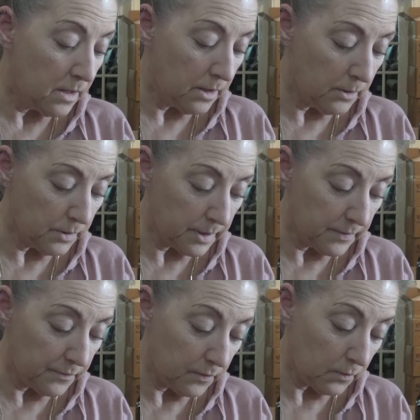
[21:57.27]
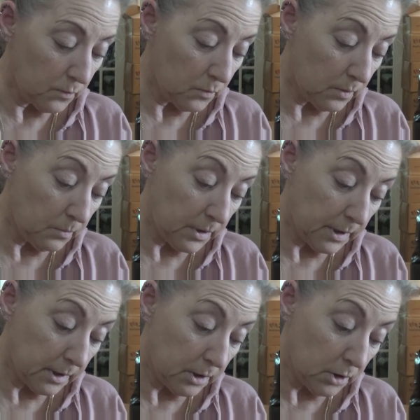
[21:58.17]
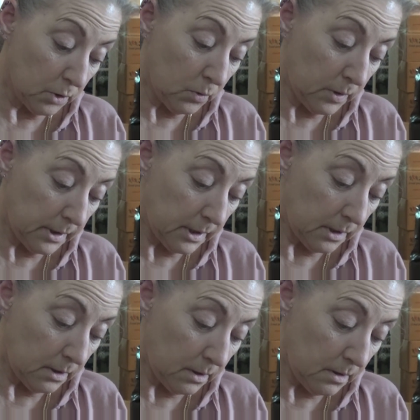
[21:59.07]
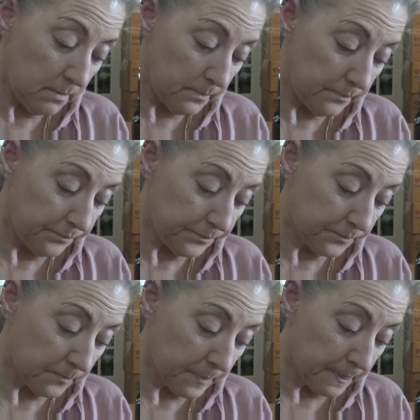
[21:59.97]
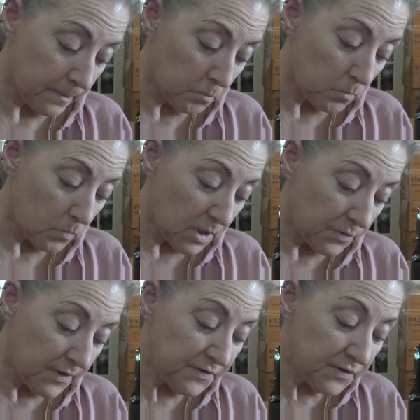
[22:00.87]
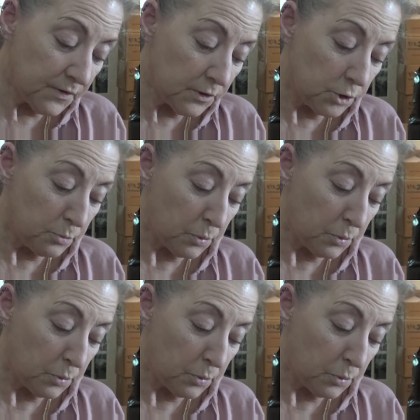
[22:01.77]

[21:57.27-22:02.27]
Okay, so I'm going to go in. This is a new